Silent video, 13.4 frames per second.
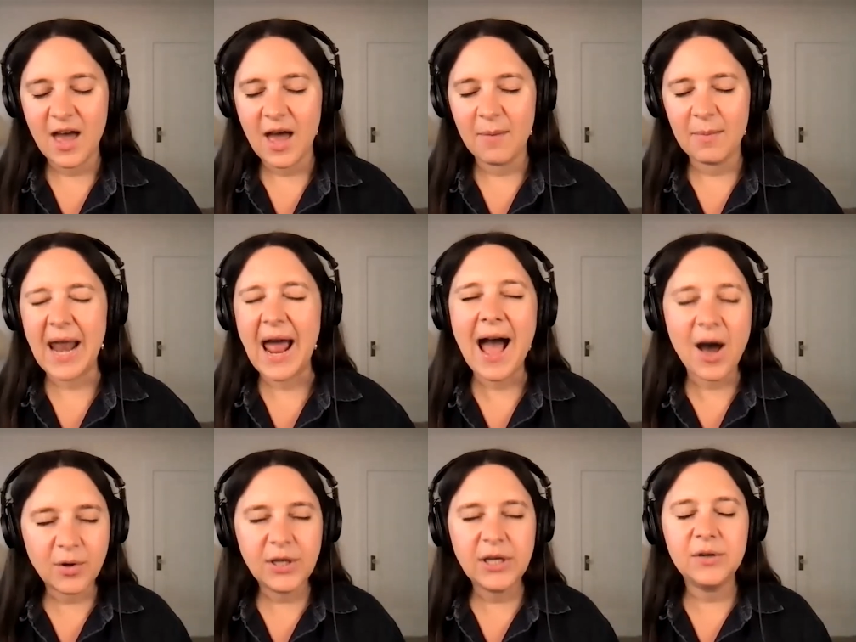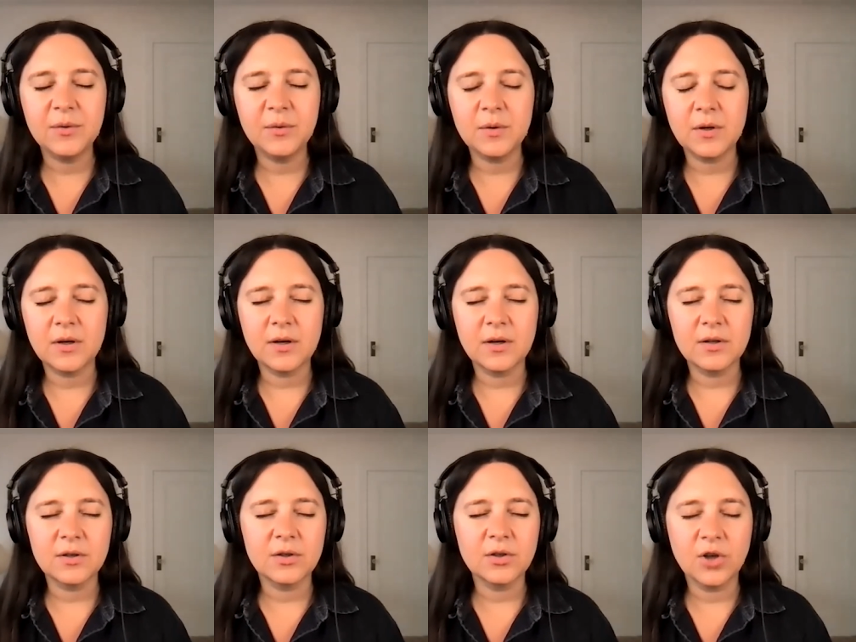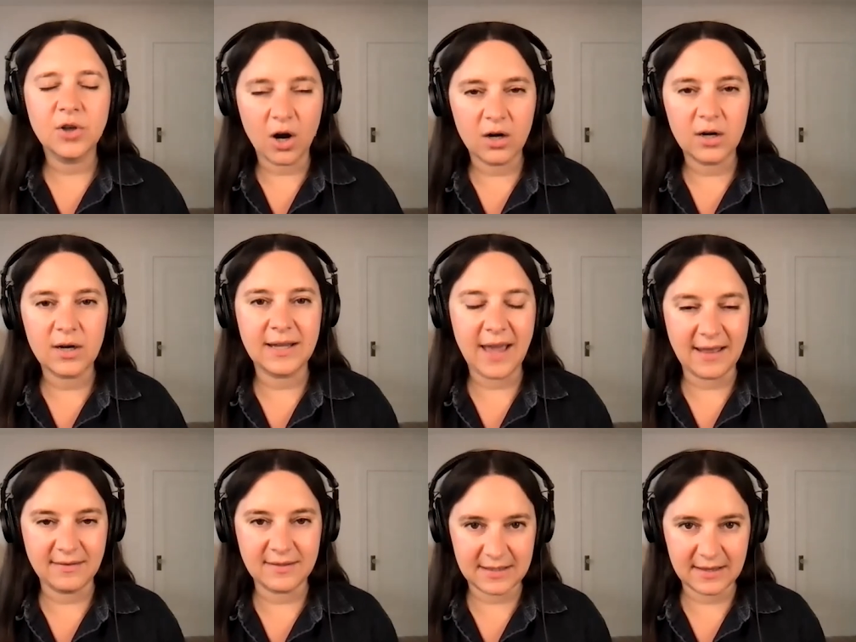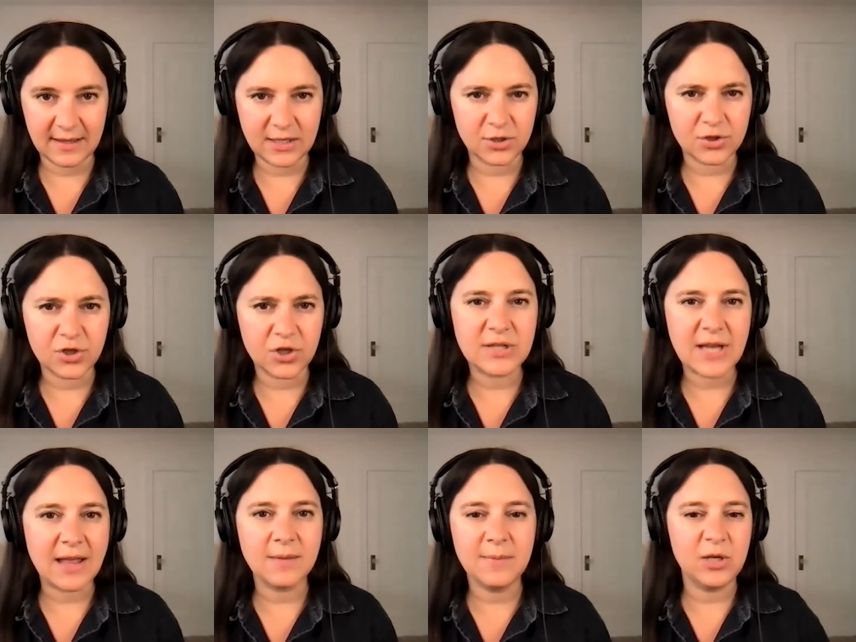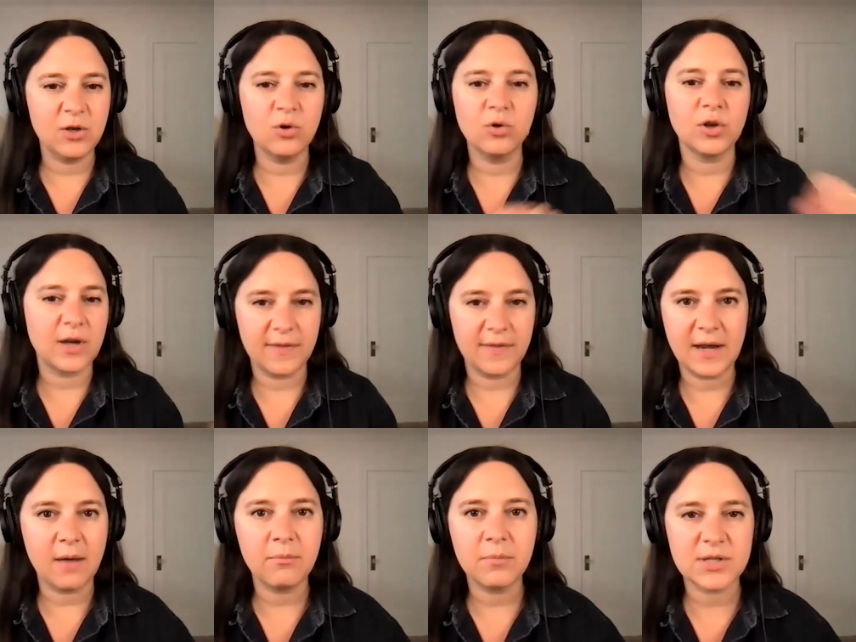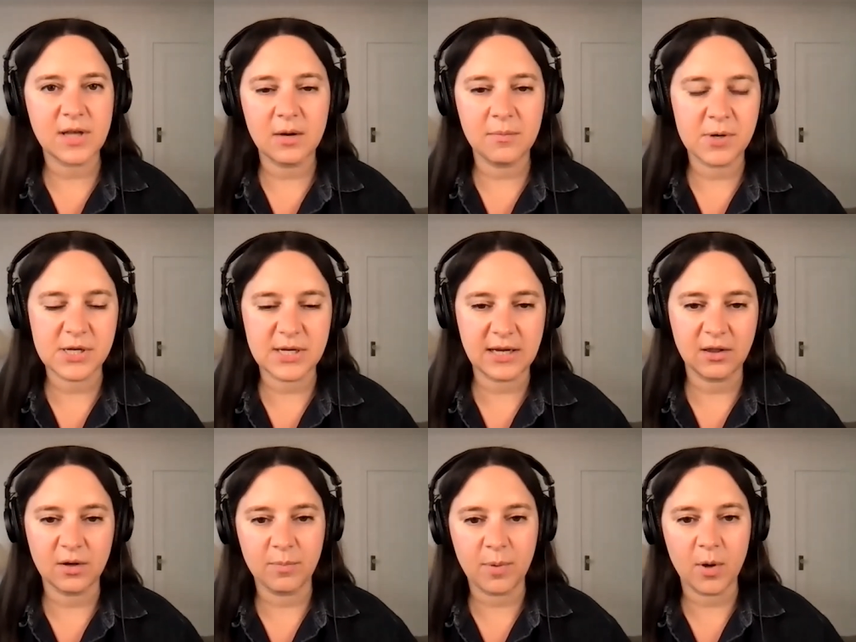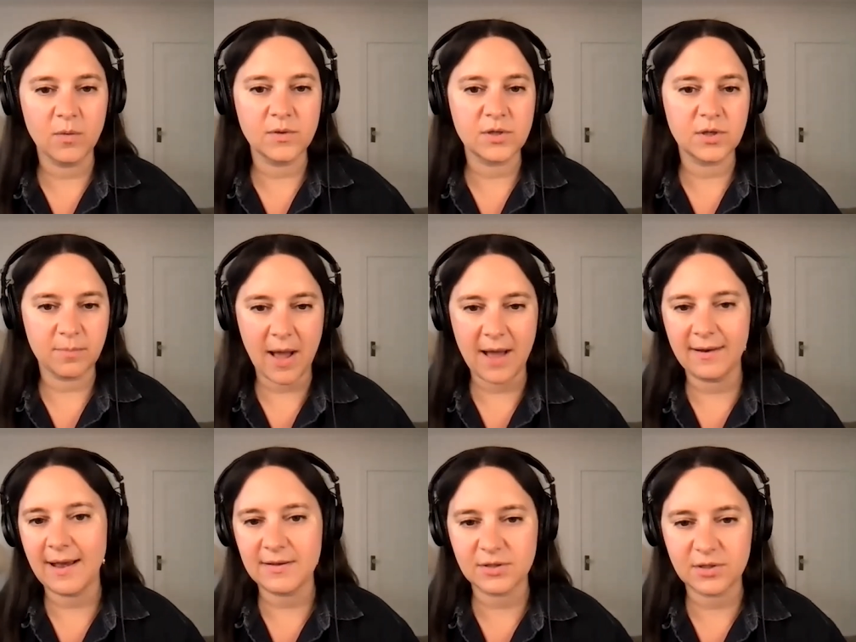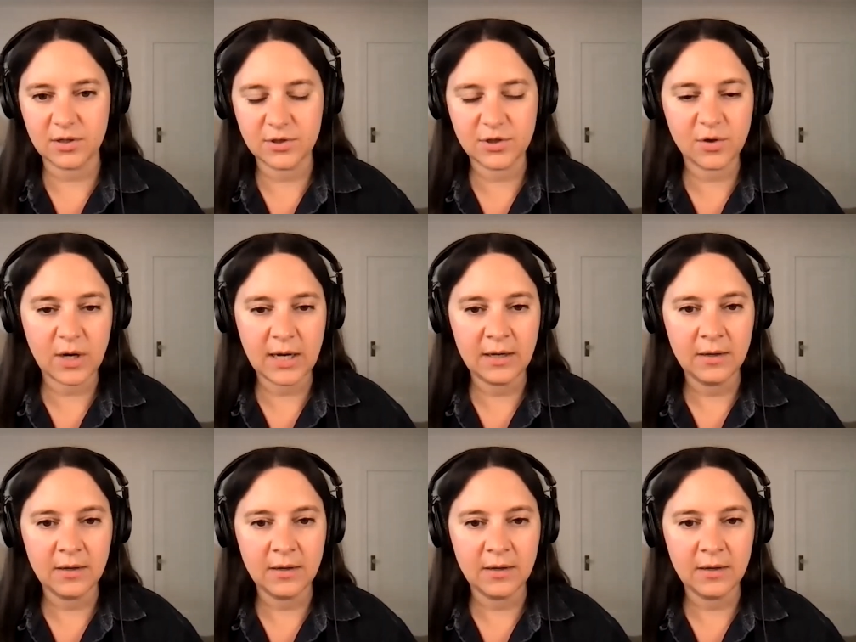but how do you guard against like so you're telling me you don't look at the numbers on a particular post or podcast or story